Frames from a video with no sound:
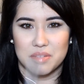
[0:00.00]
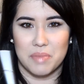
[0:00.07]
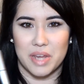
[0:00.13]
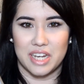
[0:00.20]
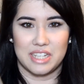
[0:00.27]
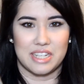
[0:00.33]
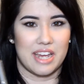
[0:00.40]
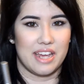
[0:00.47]

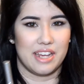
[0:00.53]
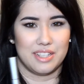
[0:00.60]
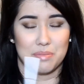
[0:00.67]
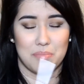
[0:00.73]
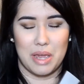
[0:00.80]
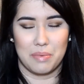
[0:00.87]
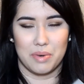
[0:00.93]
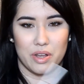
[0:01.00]
many days,
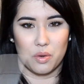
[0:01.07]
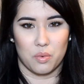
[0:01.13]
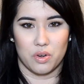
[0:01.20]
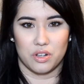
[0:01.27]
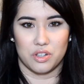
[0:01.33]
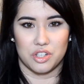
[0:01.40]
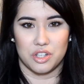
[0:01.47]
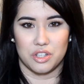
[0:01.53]
maybe like one
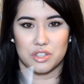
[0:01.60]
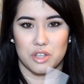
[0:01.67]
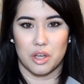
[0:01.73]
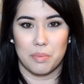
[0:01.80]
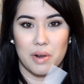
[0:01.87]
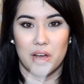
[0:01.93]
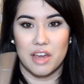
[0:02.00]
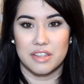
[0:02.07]
or two. So I
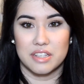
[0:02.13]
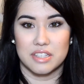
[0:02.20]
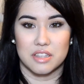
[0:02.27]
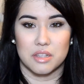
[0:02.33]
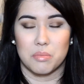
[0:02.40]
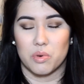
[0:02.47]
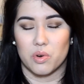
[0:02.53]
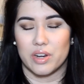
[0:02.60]
apply this in
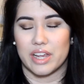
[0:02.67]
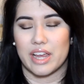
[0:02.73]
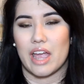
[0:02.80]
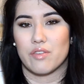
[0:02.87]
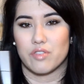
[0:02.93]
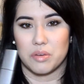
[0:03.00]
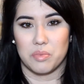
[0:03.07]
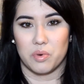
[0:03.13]
the morning,
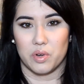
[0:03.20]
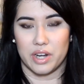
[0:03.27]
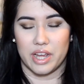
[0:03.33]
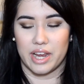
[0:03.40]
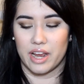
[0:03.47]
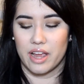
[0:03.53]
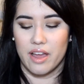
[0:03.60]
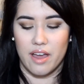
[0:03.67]
every
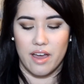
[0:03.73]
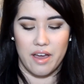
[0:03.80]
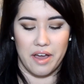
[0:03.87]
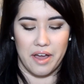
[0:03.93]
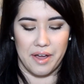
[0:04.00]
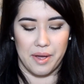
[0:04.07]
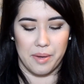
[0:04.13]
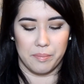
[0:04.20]
morning,
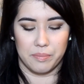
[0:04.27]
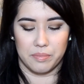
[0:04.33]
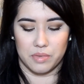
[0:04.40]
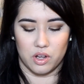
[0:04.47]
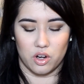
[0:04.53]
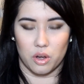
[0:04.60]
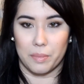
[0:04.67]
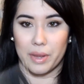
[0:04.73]

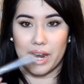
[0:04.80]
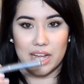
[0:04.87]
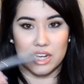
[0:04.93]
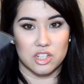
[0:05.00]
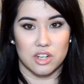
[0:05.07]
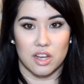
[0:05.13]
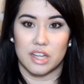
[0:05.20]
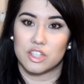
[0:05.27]
along my
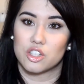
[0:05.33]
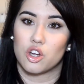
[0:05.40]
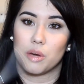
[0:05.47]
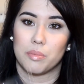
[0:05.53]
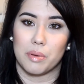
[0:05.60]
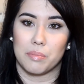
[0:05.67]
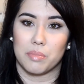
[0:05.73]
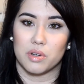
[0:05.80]
lash line,
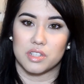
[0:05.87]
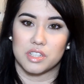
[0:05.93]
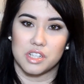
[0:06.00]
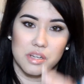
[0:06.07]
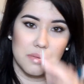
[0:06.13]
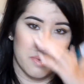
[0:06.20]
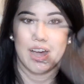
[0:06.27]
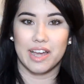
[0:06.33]
top and
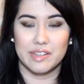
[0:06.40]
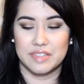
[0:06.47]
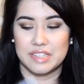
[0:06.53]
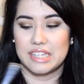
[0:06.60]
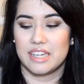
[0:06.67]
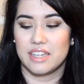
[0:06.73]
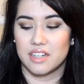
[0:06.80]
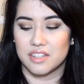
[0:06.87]
bottom. I have
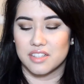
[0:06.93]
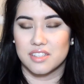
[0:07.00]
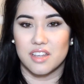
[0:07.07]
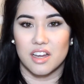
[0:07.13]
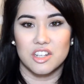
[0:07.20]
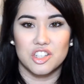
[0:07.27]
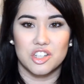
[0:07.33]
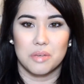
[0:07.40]
seen
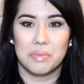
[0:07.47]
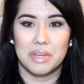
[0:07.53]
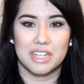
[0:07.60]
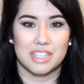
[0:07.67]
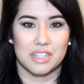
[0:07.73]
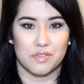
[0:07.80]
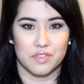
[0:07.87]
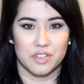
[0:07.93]
such a big
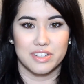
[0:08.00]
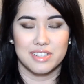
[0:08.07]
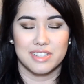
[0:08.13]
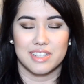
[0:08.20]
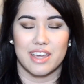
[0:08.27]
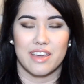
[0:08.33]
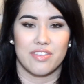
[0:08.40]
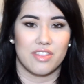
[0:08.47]
difference
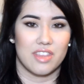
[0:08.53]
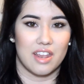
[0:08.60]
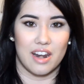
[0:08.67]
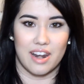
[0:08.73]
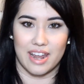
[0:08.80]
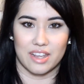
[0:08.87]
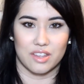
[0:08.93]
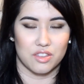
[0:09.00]
in the
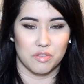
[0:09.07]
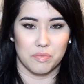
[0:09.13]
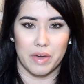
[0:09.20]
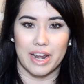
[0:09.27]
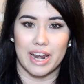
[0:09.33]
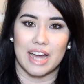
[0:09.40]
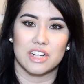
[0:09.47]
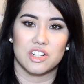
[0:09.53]
length of my
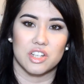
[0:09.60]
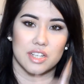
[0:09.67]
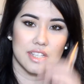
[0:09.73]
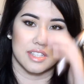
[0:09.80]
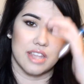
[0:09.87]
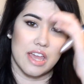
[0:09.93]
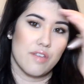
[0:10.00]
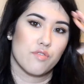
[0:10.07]
lashes.
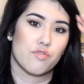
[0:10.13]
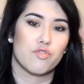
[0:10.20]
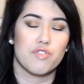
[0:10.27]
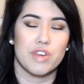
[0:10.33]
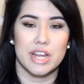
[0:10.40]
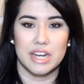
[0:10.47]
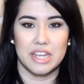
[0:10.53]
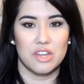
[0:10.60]
They've
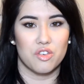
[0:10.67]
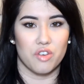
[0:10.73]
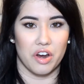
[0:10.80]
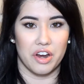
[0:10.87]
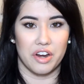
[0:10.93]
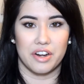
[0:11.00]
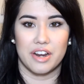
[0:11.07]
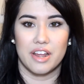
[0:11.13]
really
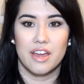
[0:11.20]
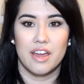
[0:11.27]
grown.